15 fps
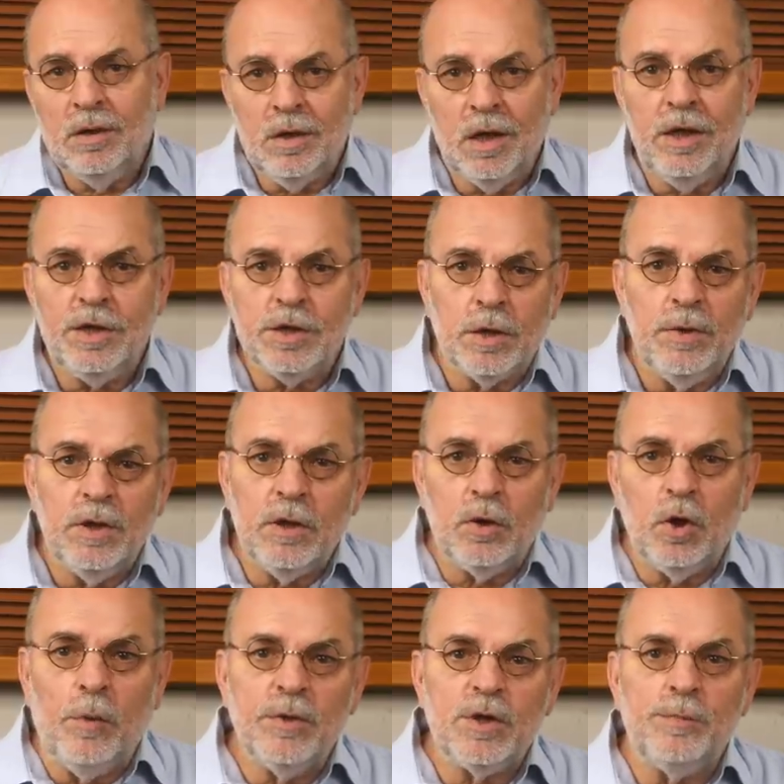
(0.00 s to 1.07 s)
the links are in the
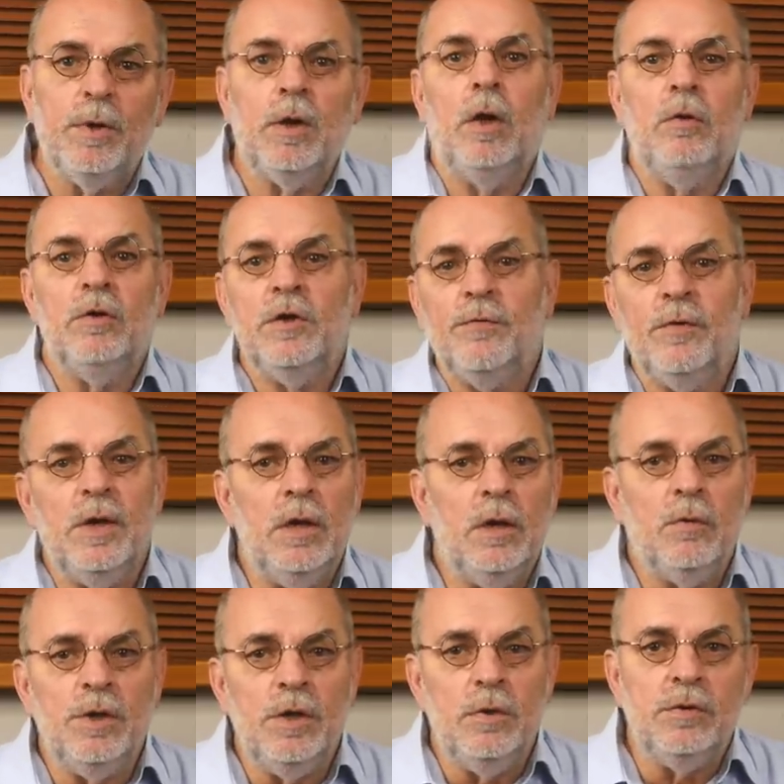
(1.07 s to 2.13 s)
comments below this
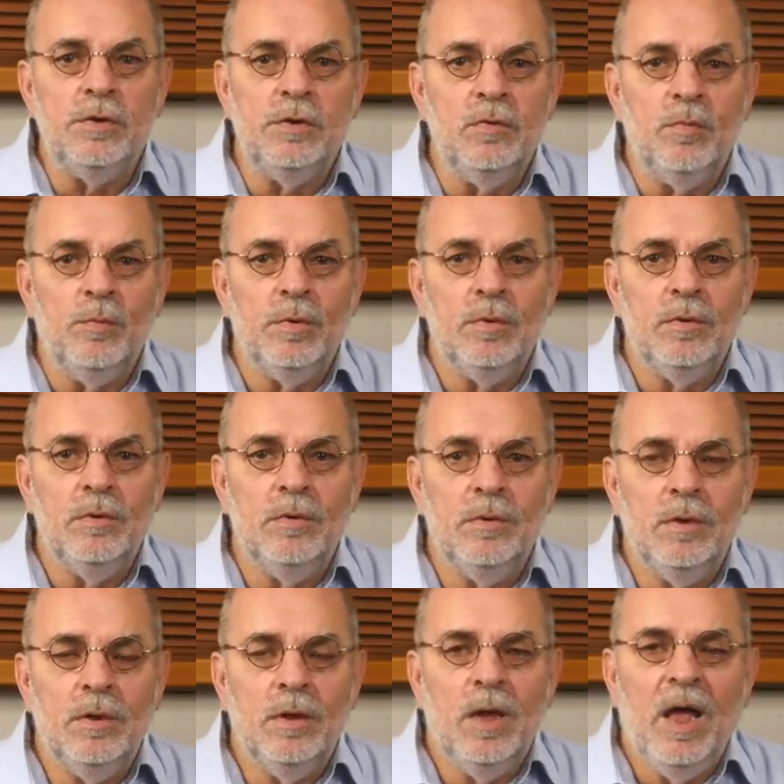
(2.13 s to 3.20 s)
video in YouTube.
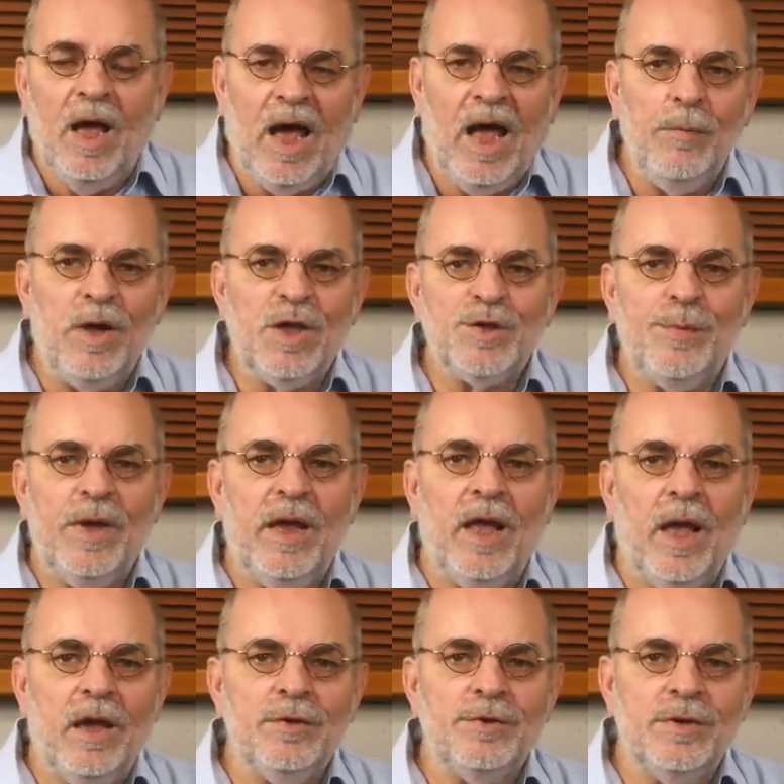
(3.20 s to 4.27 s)
I'm Hans
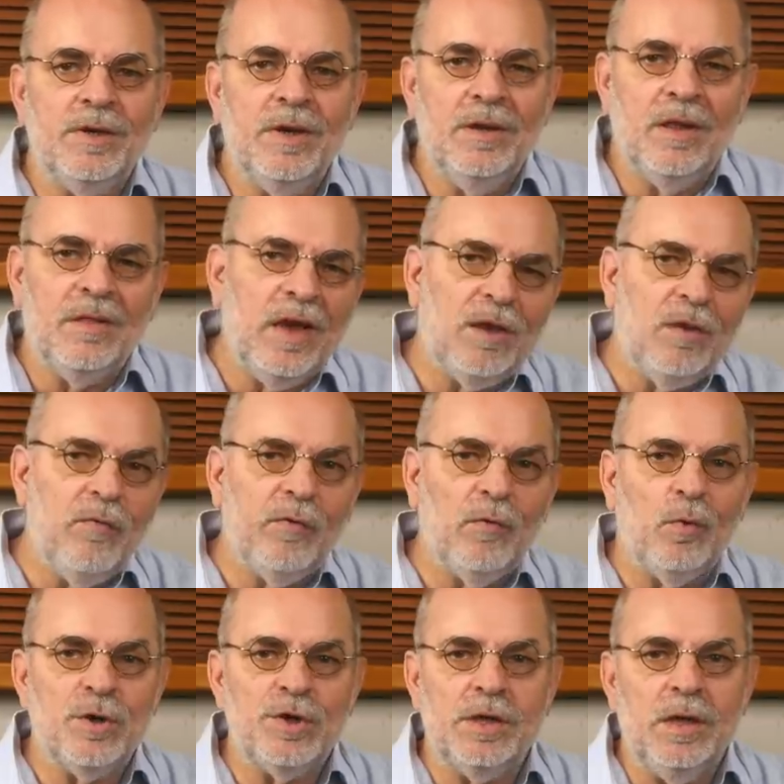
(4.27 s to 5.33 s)
Beekhuizen, thank you for
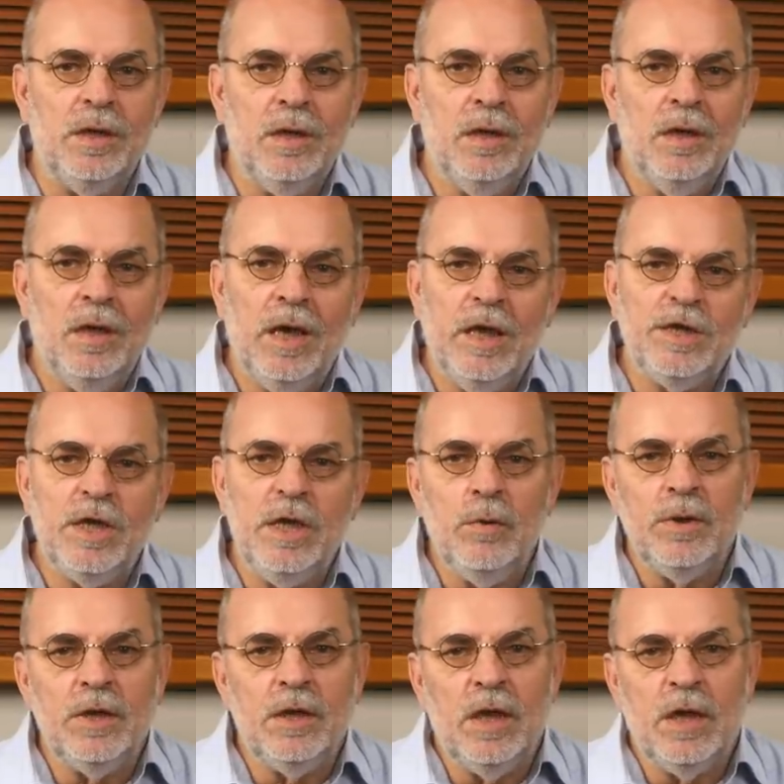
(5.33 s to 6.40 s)
watching and see you
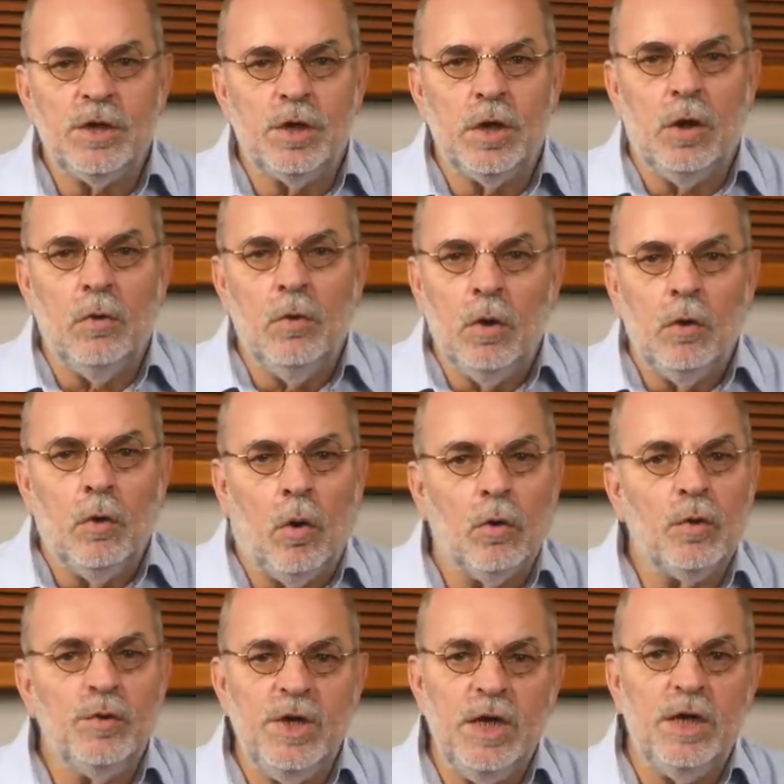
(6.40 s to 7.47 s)
in the next show
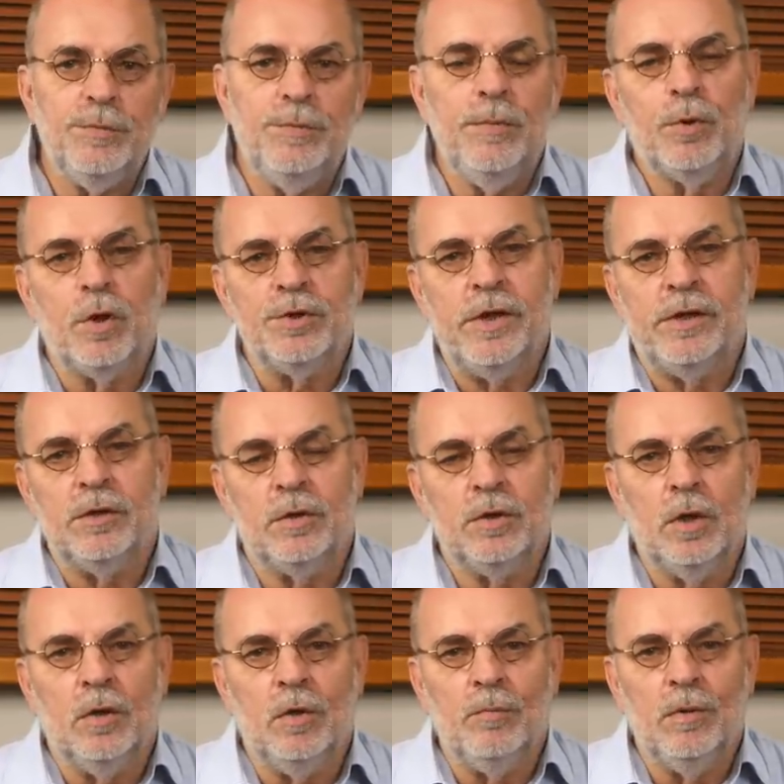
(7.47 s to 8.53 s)
or on the h b project dot
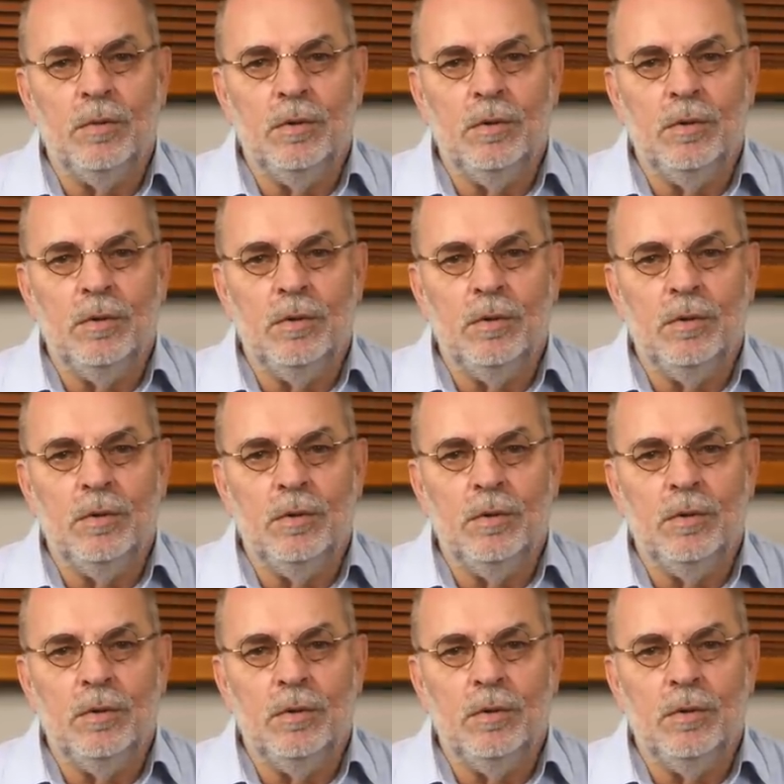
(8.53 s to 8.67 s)
com.